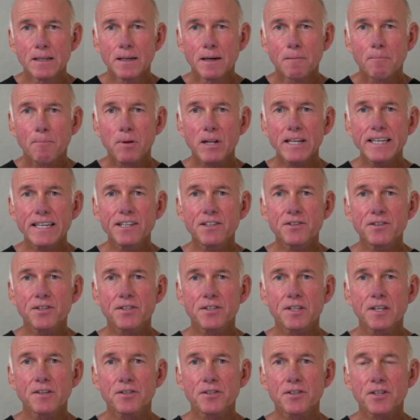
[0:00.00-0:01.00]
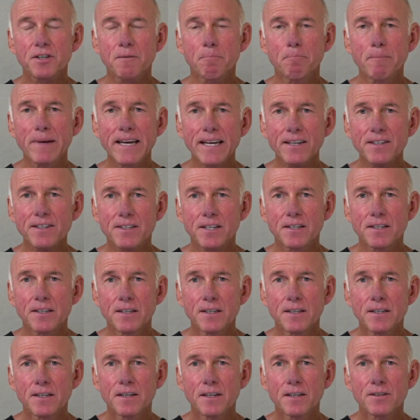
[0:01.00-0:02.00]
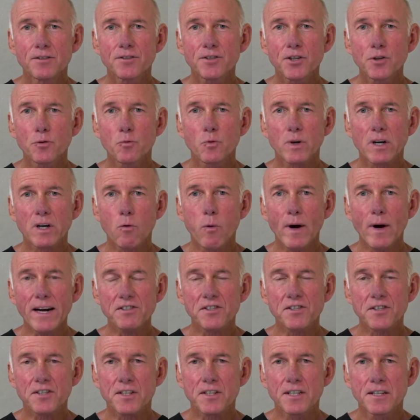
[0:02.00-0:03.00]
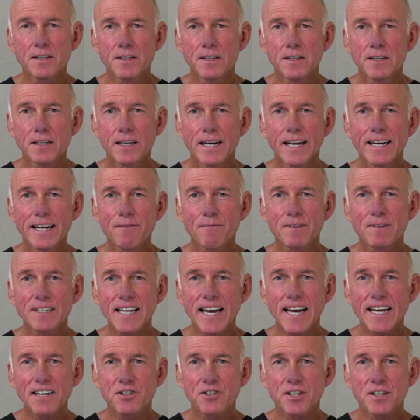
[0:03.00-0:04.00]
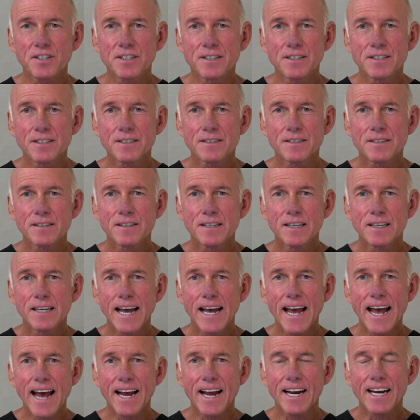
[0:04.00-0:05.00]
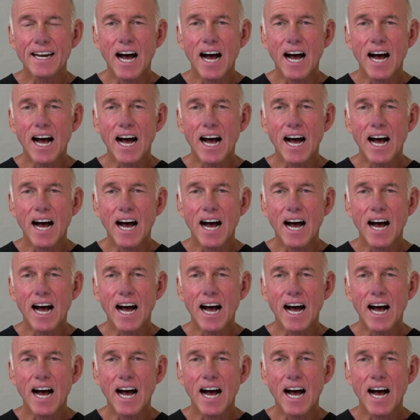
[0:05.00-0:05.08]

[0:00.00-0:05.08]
please submit to request an invitation at